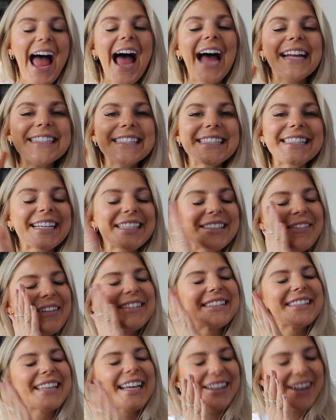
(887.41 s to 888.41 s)
And 6
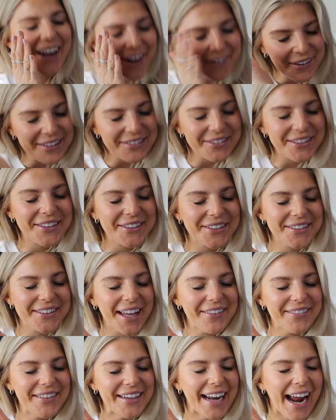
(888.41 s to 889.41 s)
months later I worked with
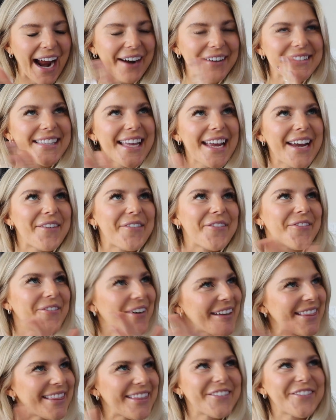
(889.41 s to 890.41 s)
Lululemon. I was like,
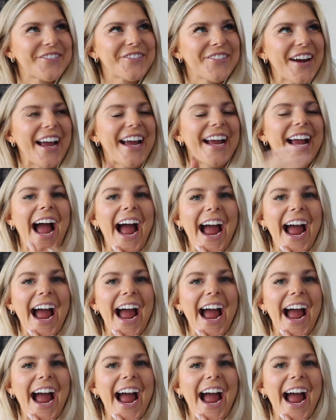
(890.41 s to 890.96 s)
what the frick?